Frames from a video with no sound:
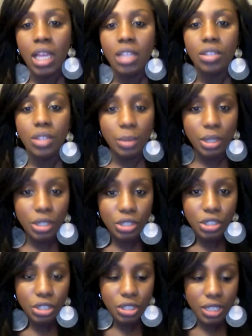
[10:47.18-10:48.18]
So I'm going to
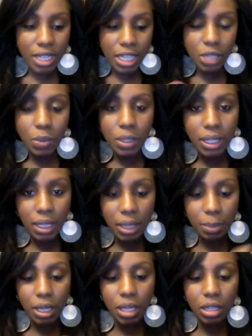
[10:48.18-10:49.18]
show you guys what the
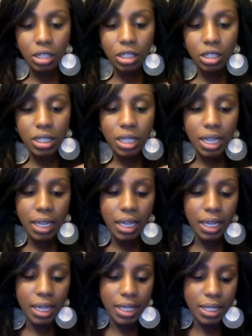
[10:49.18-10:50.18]
lip color looks like. And
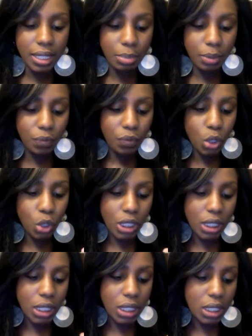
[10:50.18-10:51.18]
like I said before,
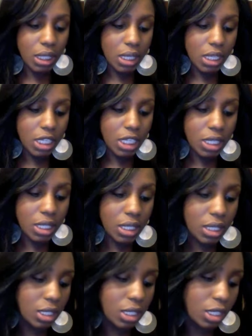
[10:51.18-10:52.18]
this
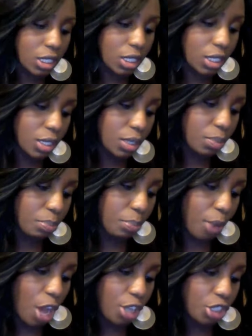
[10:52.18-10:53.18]
is
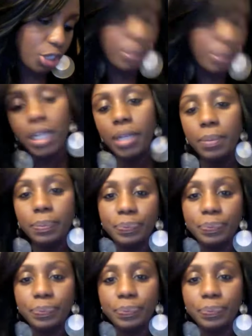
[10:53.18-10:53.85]
Posh Plum.